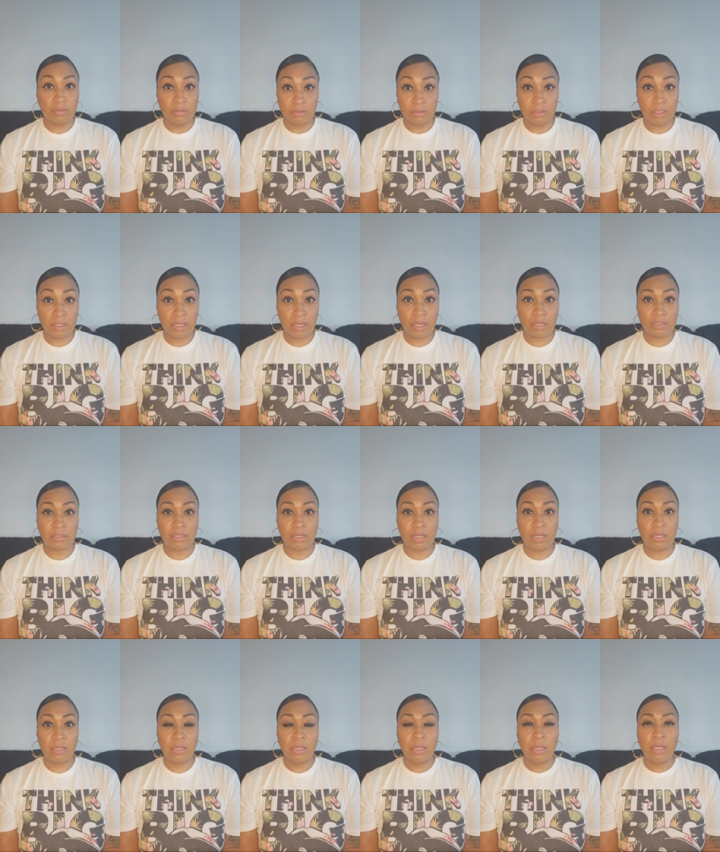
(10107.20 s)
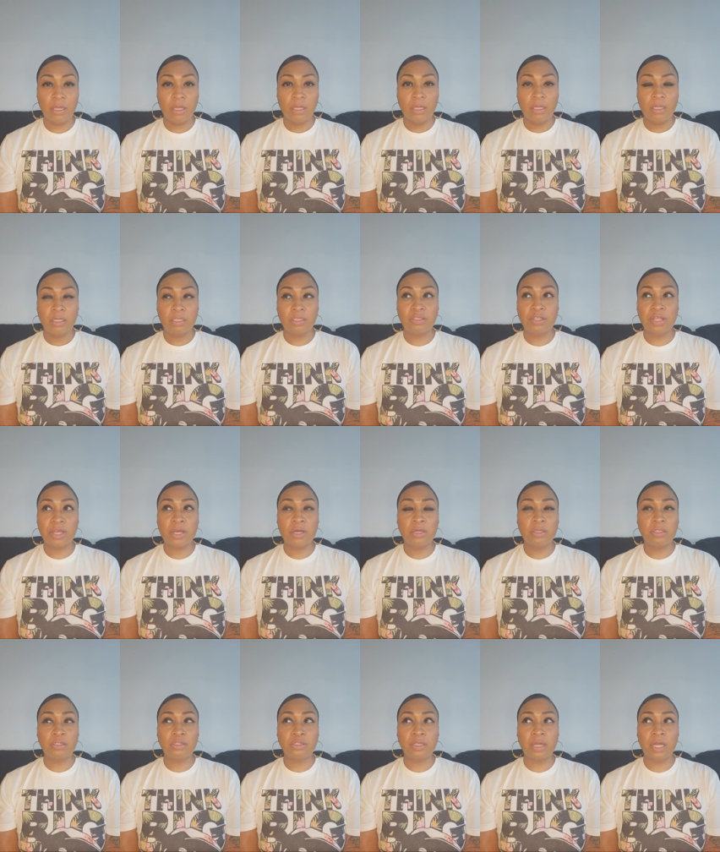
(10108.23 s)
to gaslight, is they're
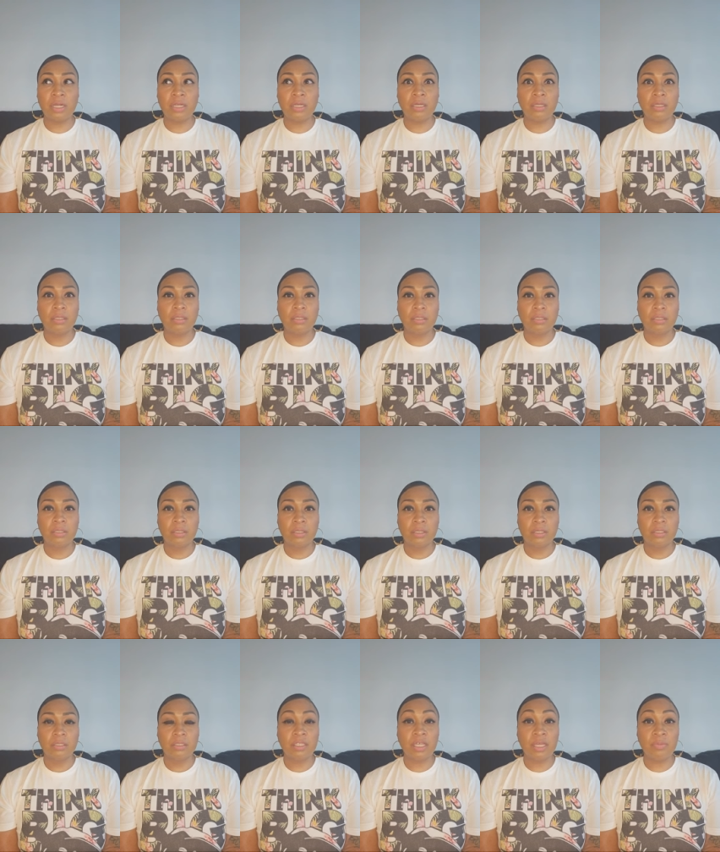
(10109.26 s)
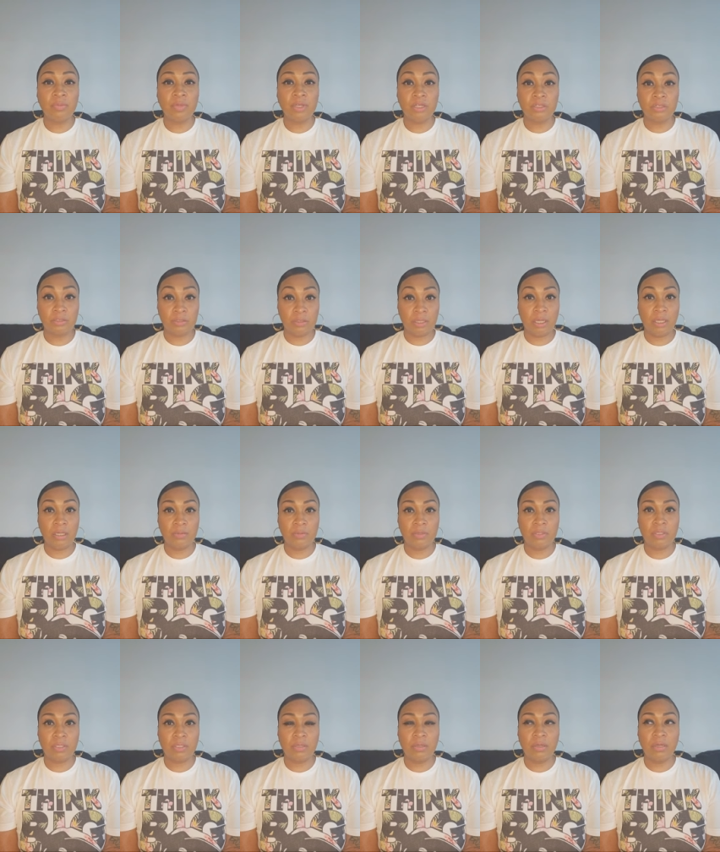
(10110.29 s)
gonna try to dim your
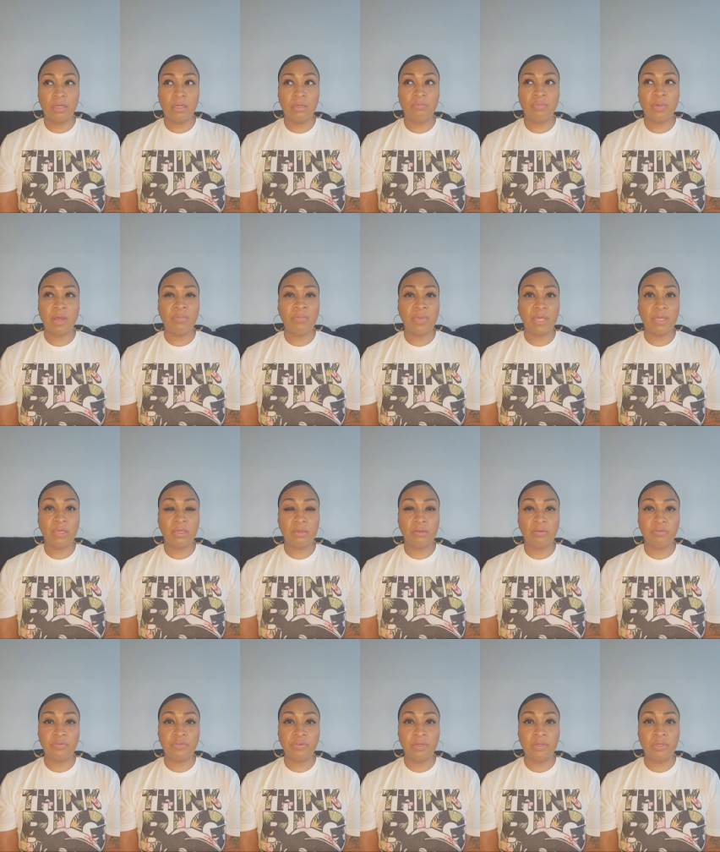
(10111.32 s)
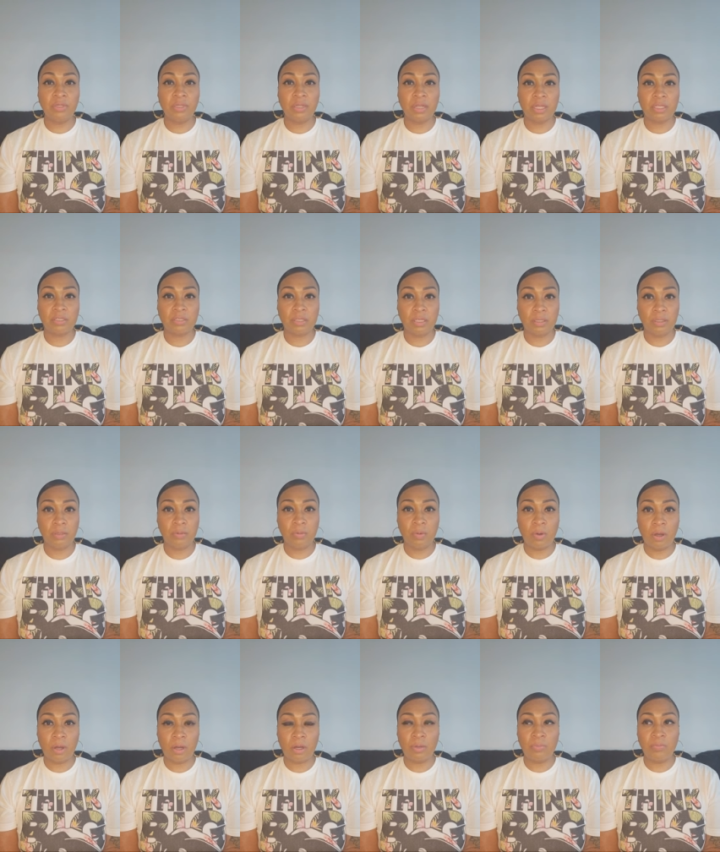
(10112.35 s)
dreams by making you feel less than you
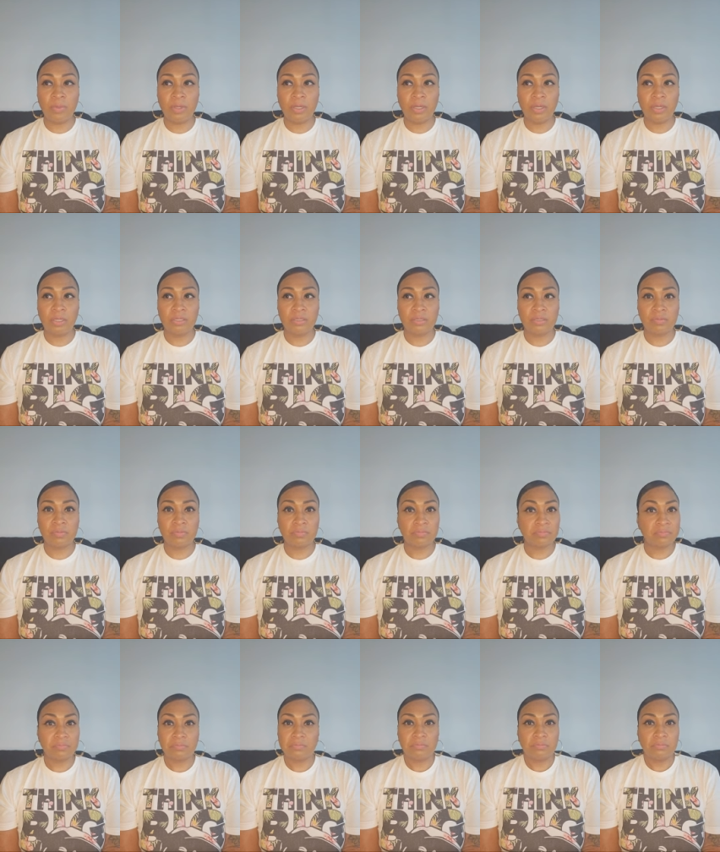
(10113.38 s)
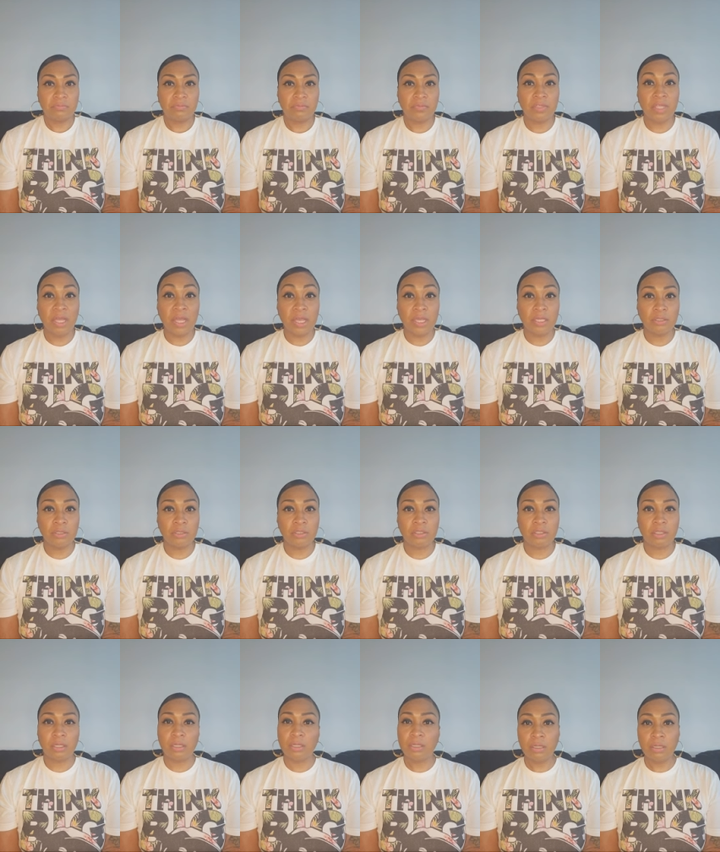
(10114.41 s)
are because they ain't
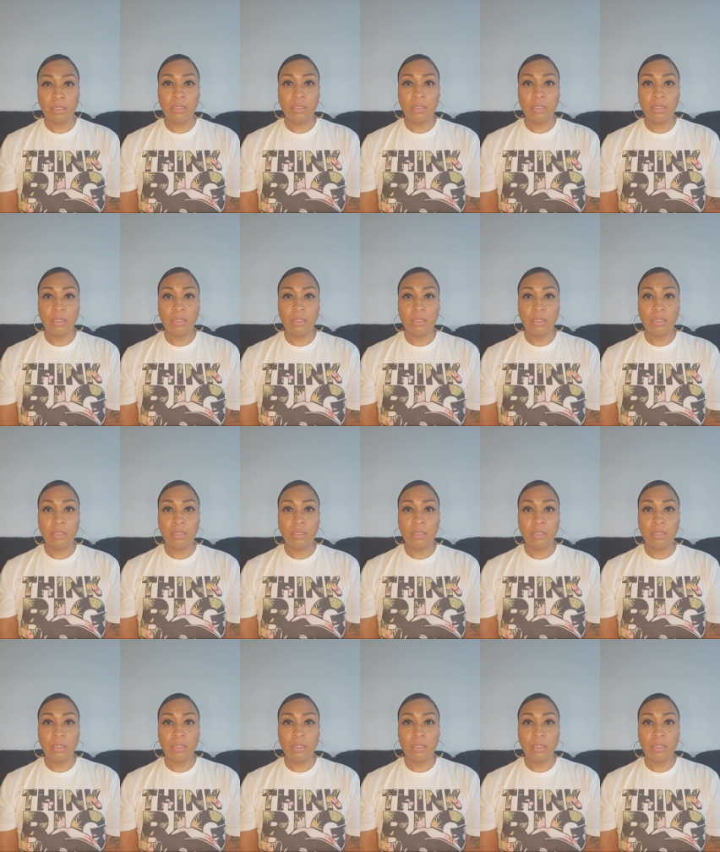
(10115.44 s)
shit.